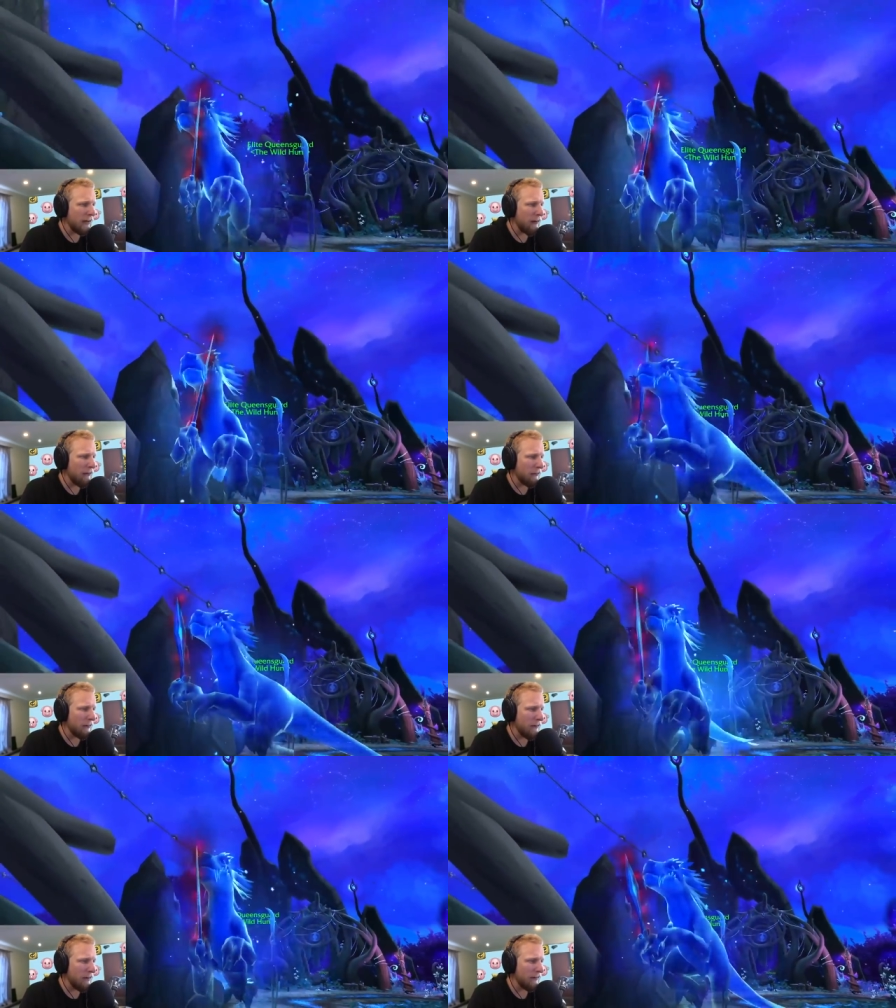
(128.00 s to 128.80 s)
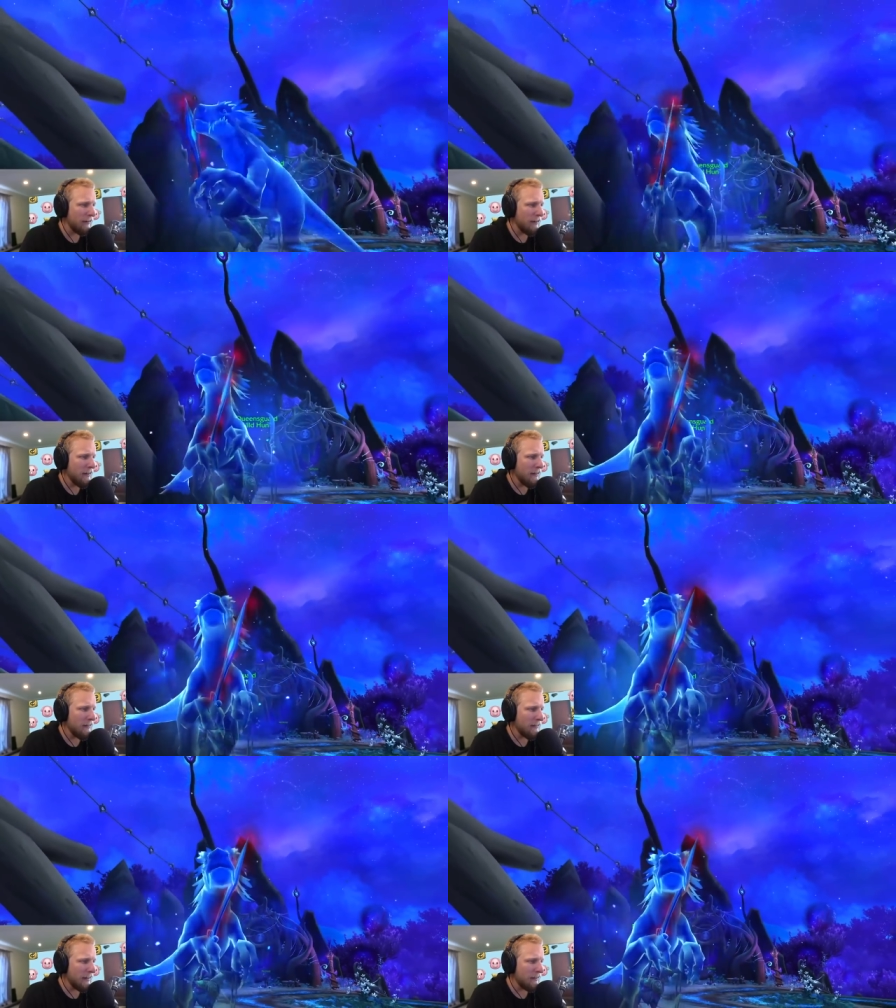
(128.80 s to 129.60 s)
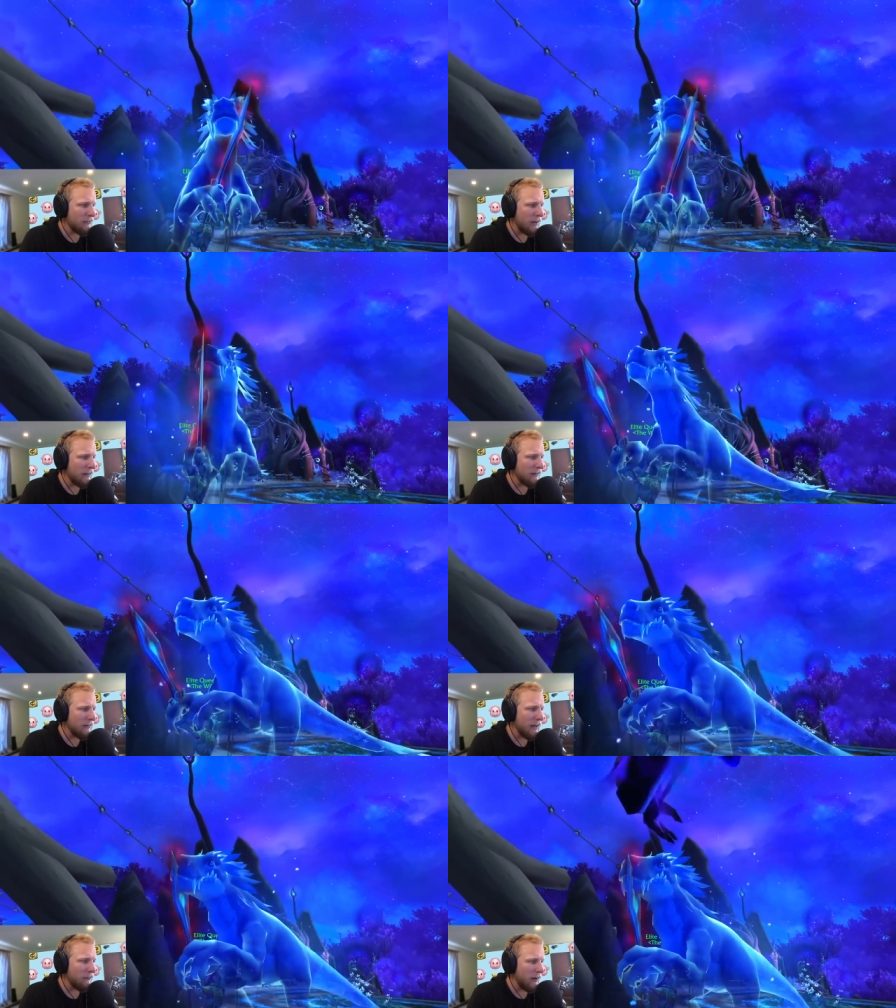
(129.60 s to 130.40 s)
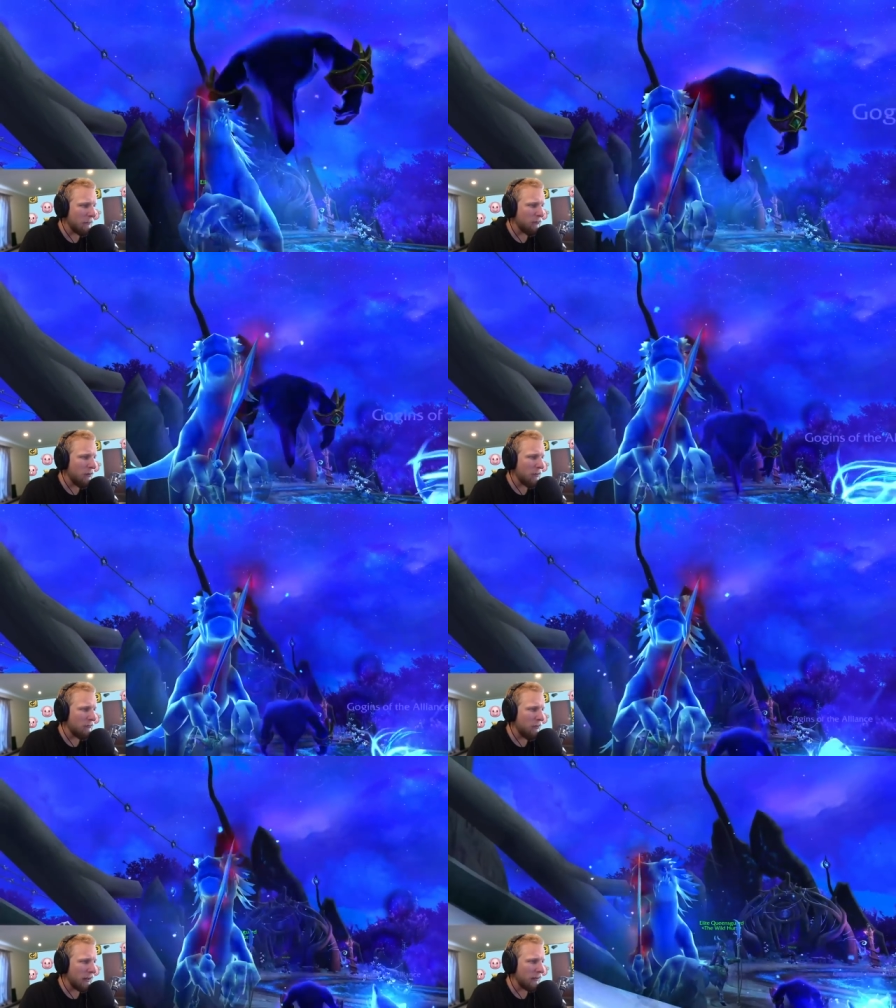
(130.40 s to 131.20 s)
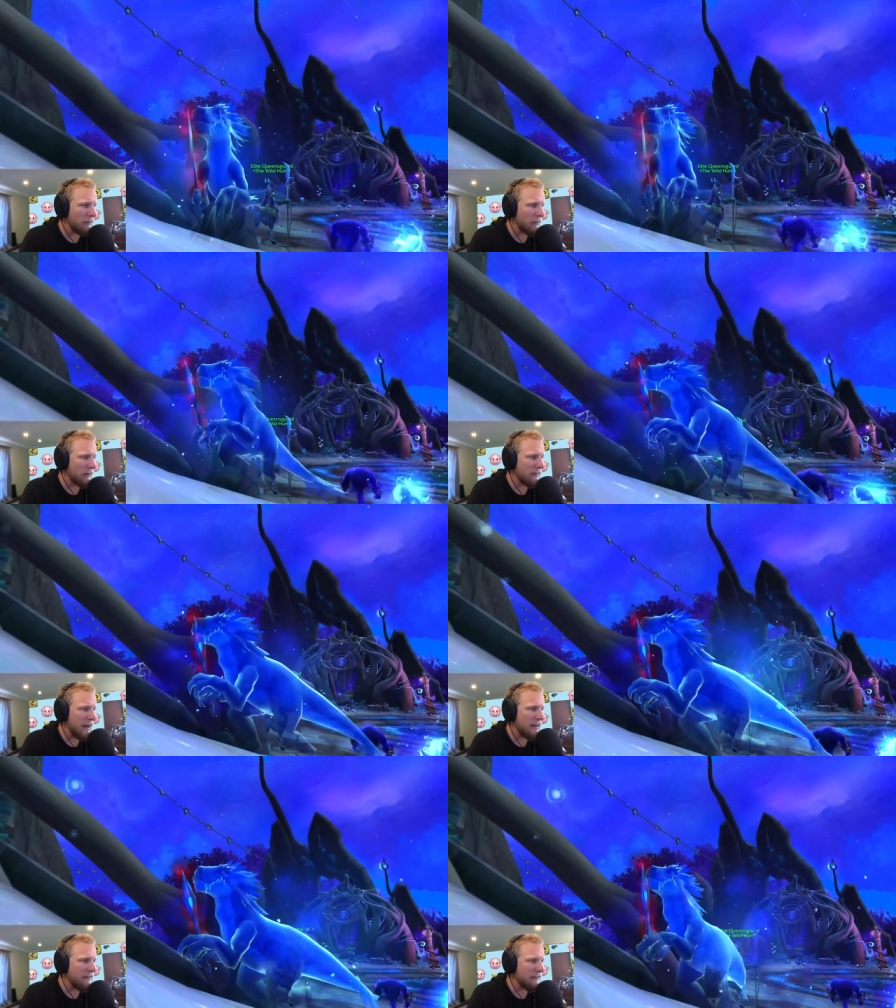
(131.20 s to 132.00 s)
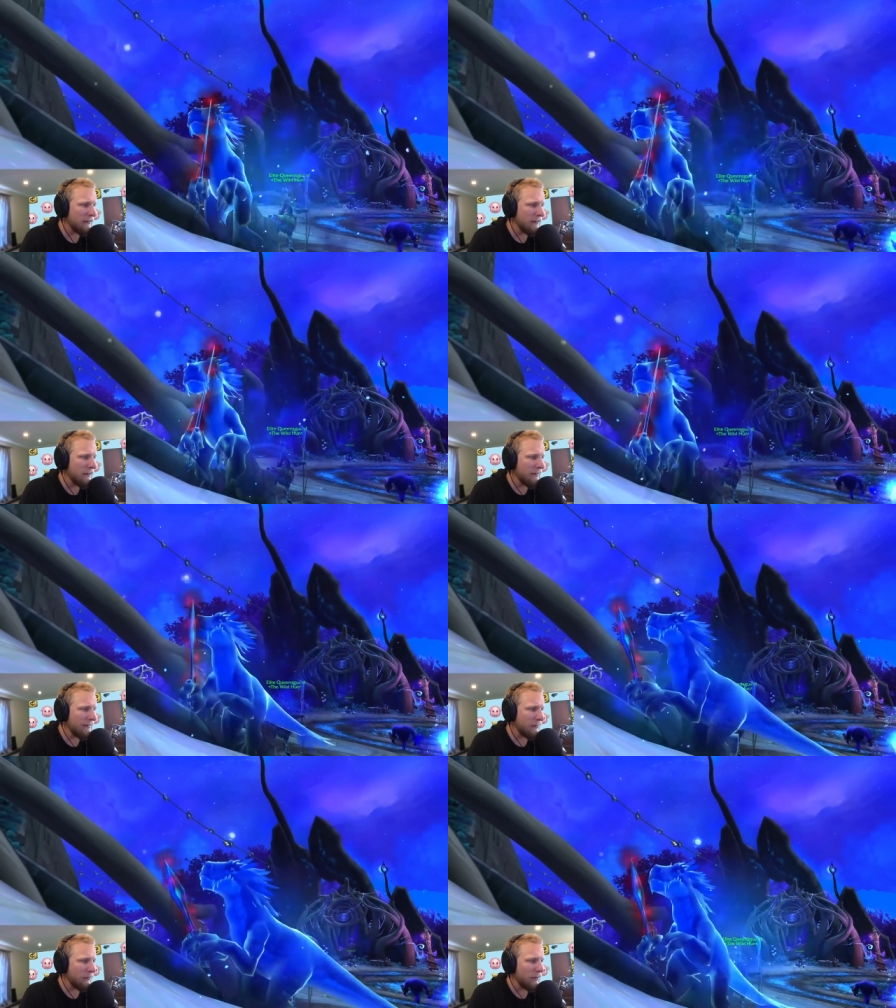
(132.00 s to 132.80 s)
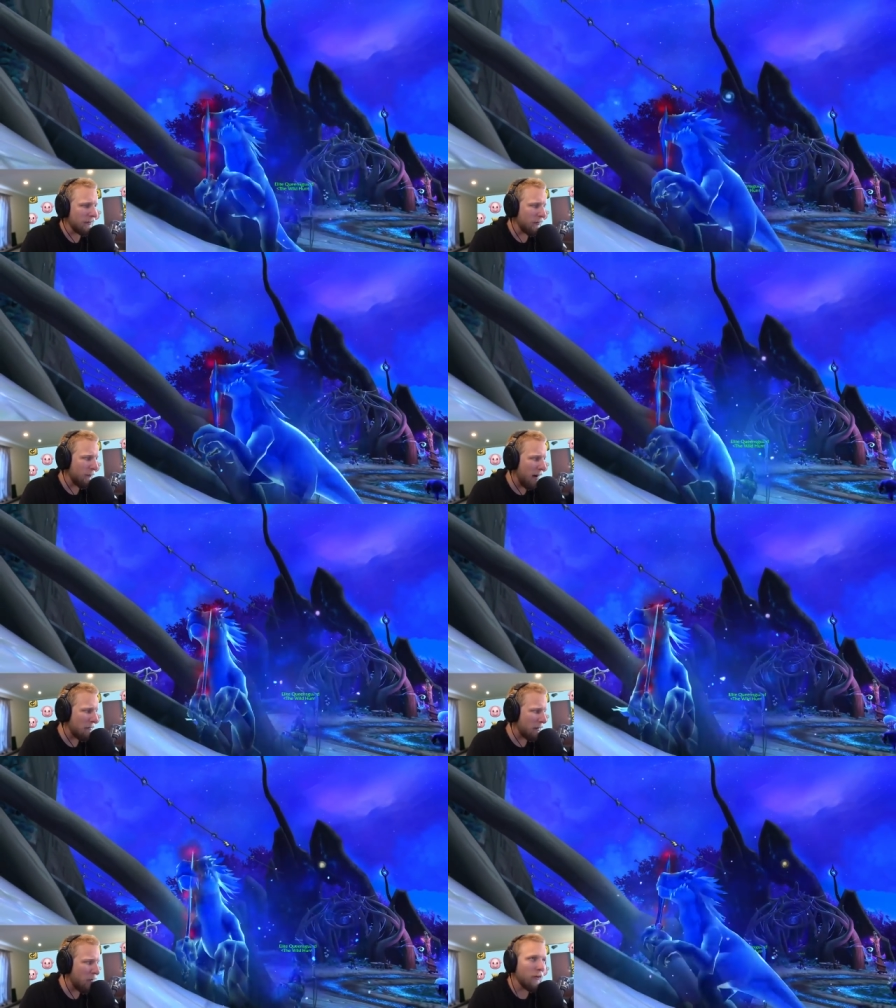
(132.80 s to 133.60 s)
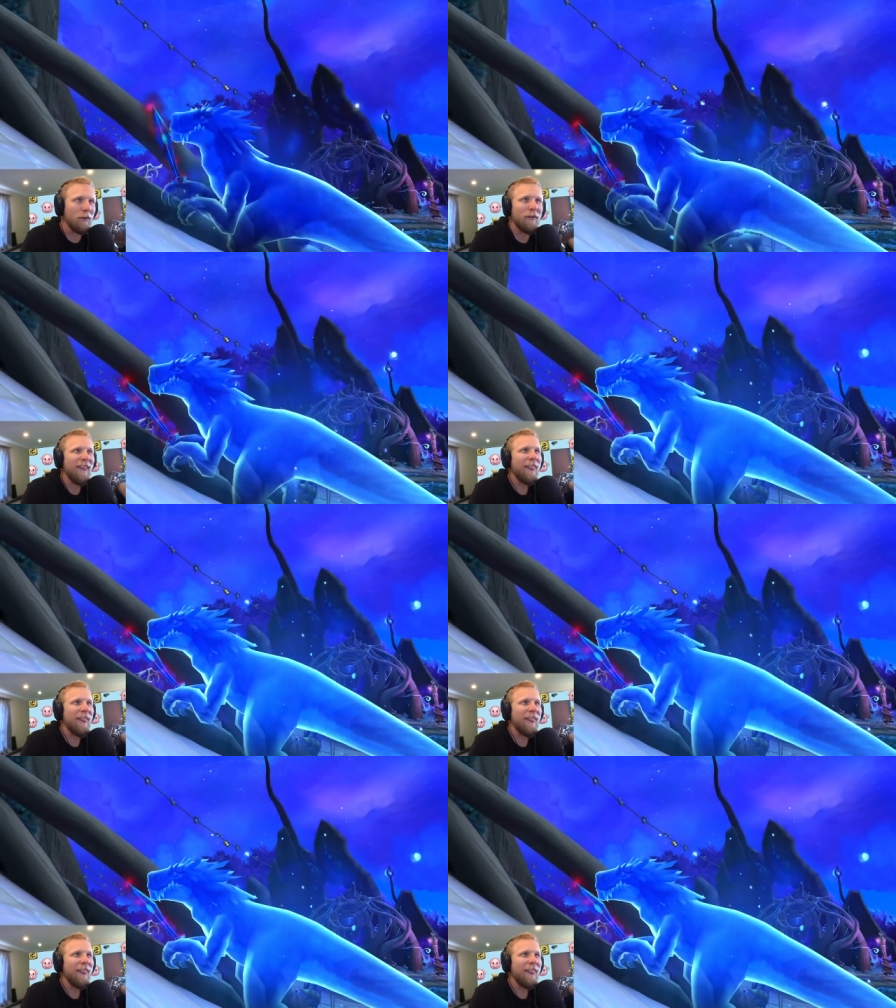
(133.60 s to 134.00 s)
get away from this dog. This cunt's chasing you down, wrapped form with a fucking sword in his hand. This little in his little raptor claw, dude